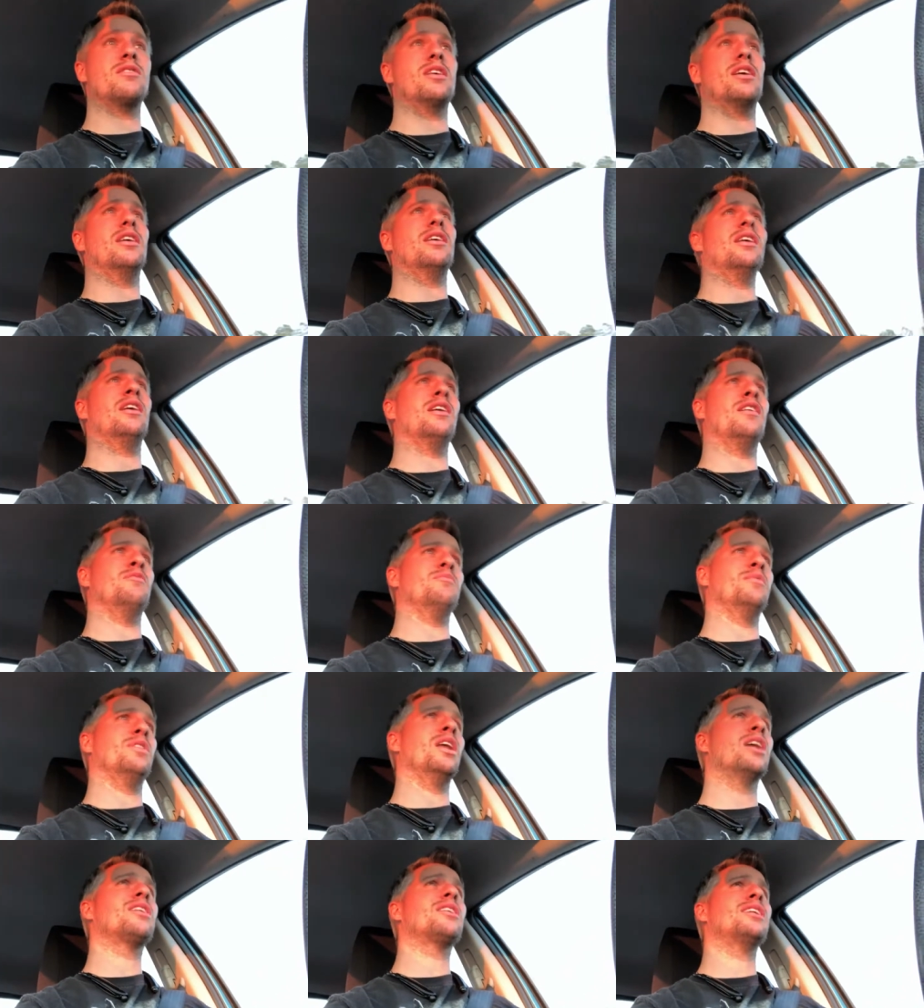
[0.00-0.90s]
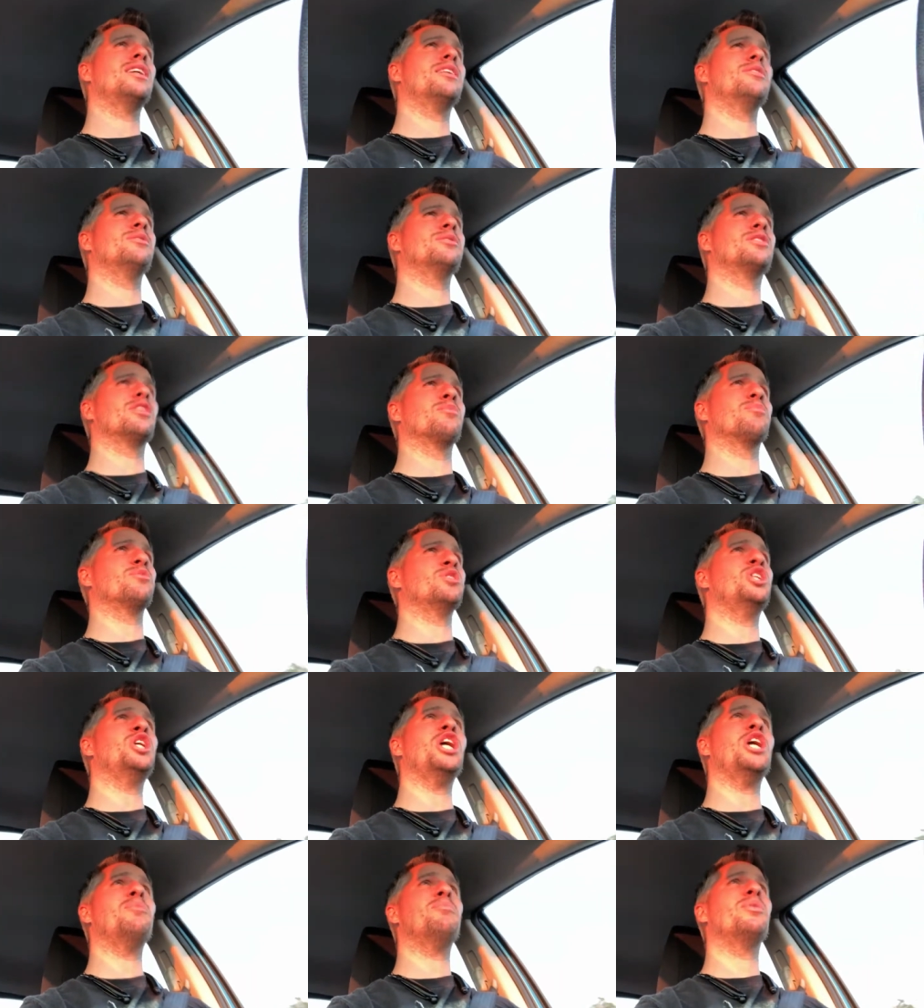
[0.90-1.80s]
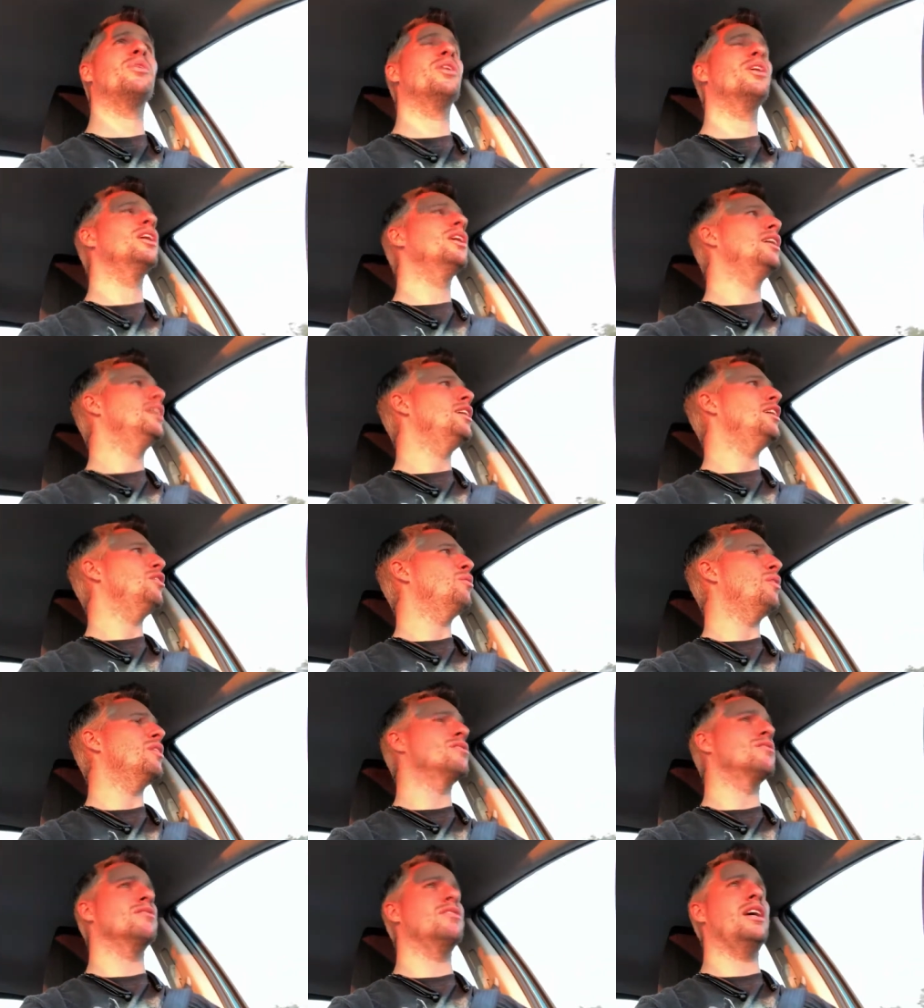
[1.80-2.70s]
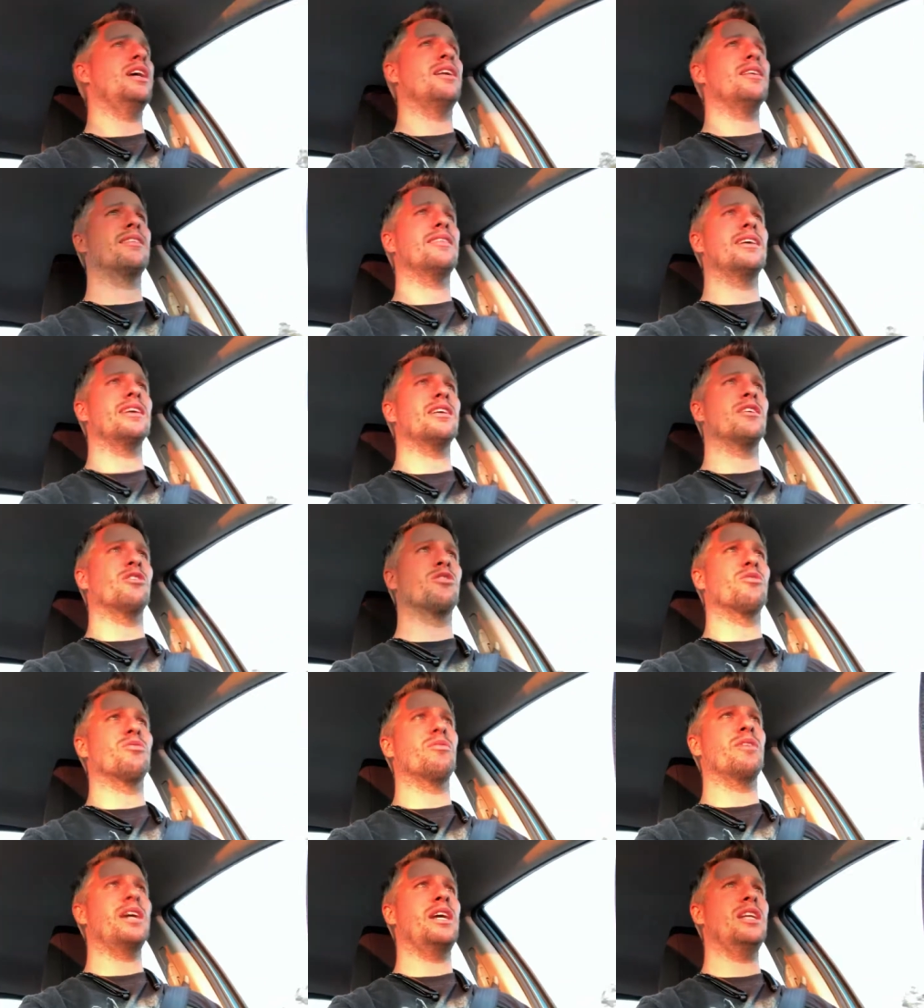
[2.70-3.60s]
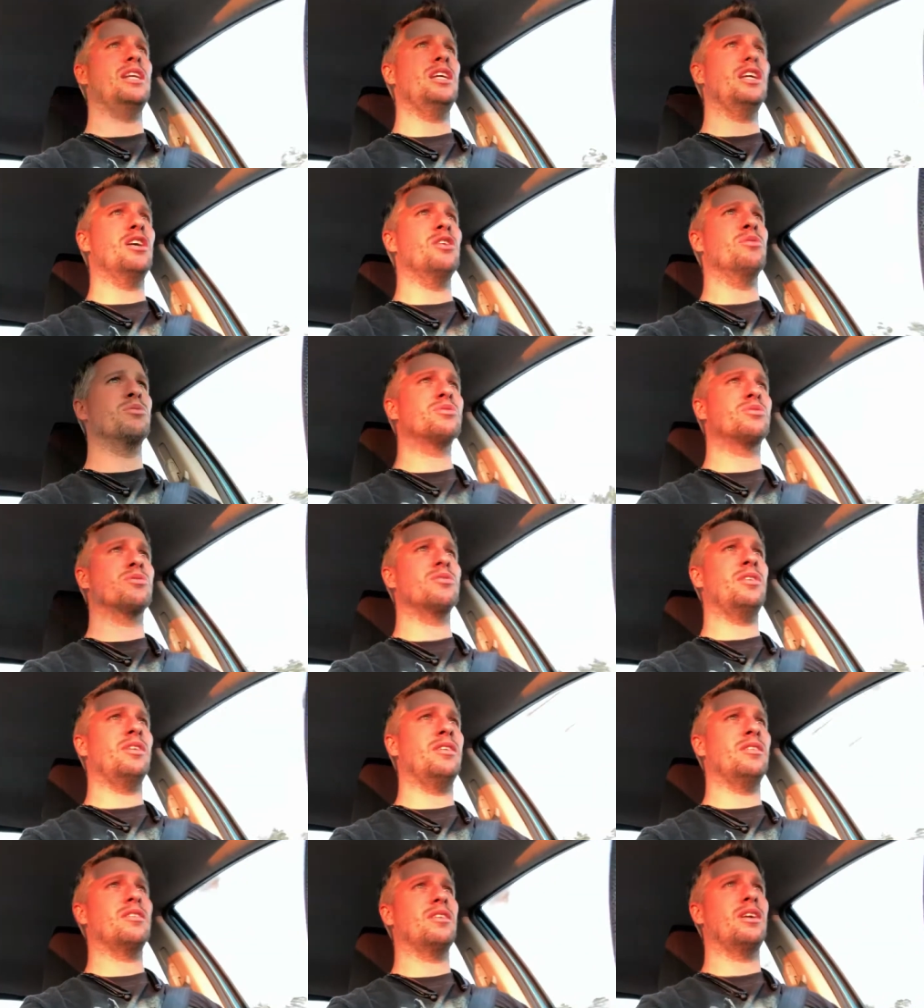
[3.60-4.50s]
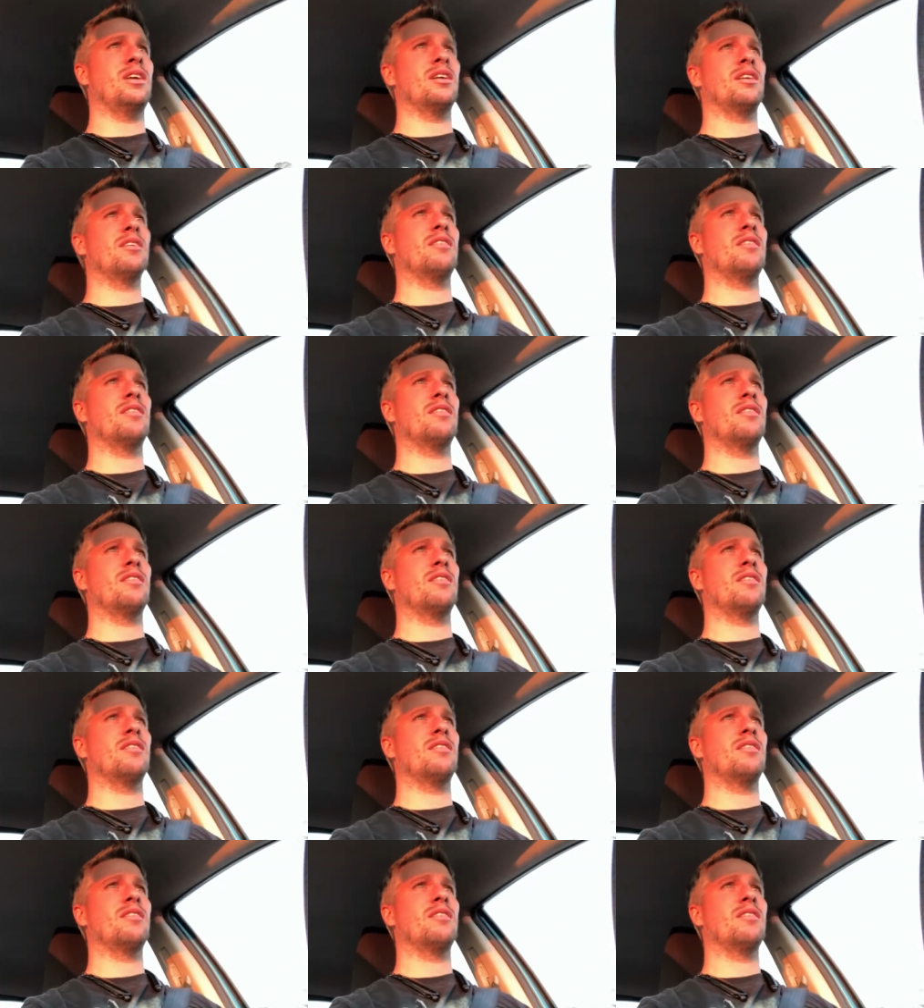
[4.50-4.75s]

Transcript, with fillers: it. Um, luckily, it was something cheap. It wasn't anything grandiose or anything.